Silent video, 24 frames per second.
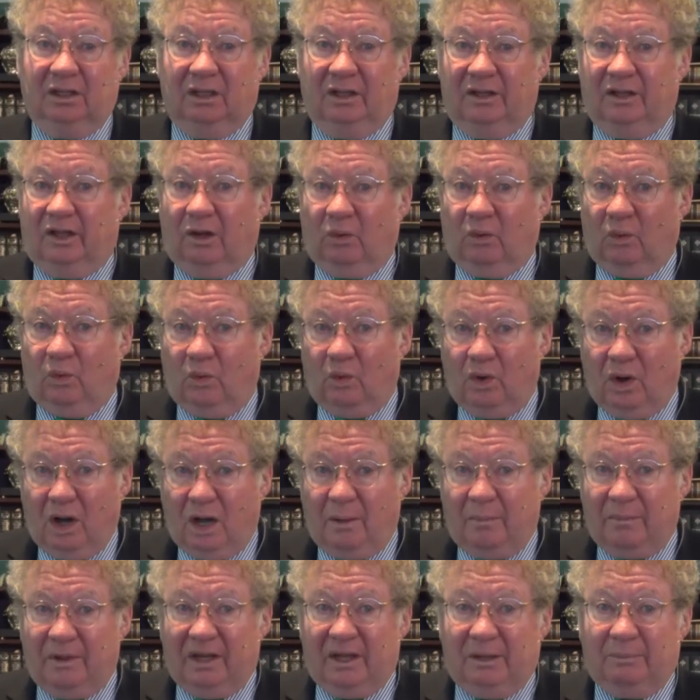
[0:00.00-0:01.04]
The
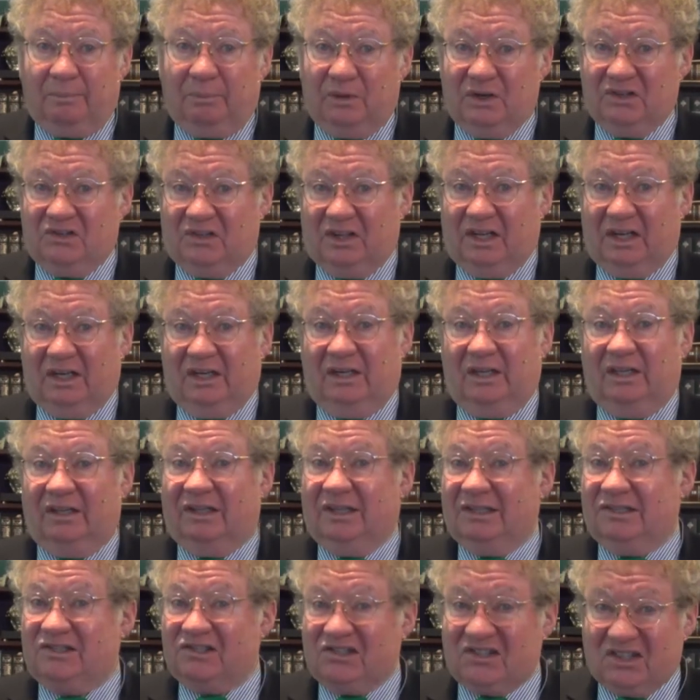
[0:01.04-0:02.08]
woman presented in
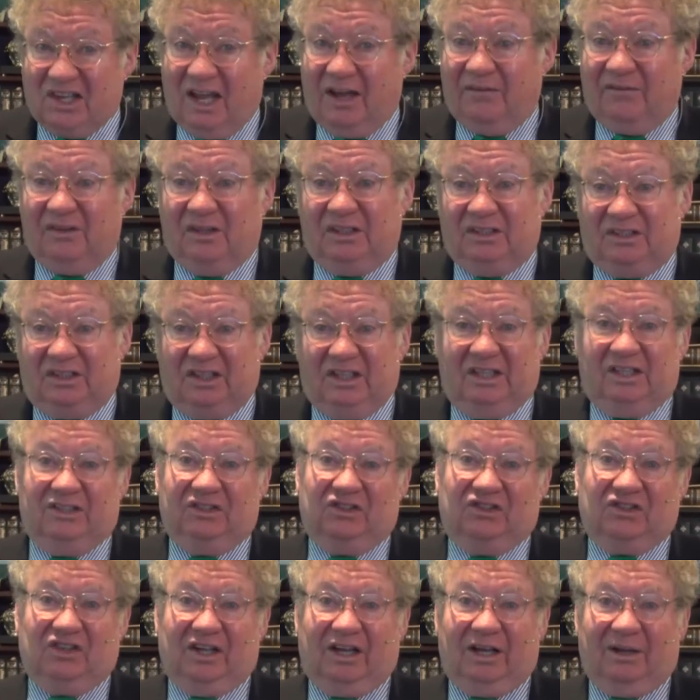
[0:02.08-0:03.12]
the 17th
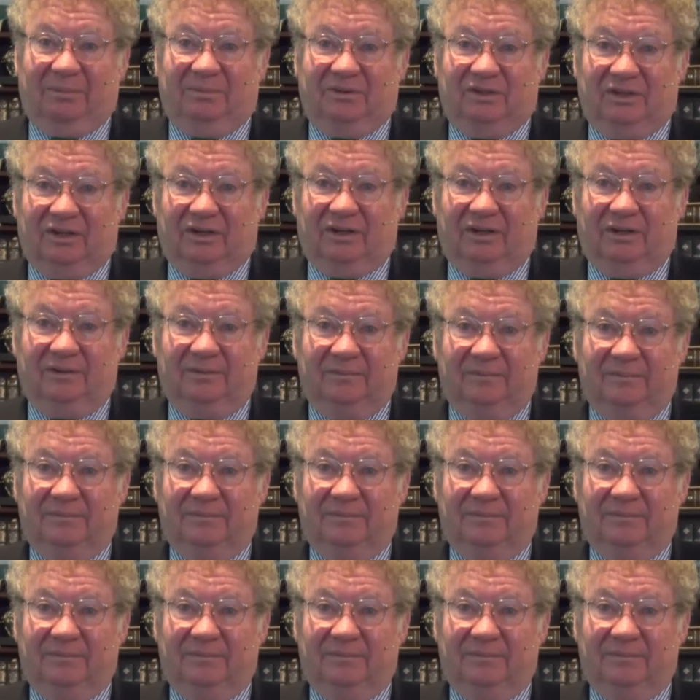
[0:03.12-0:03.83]
chapter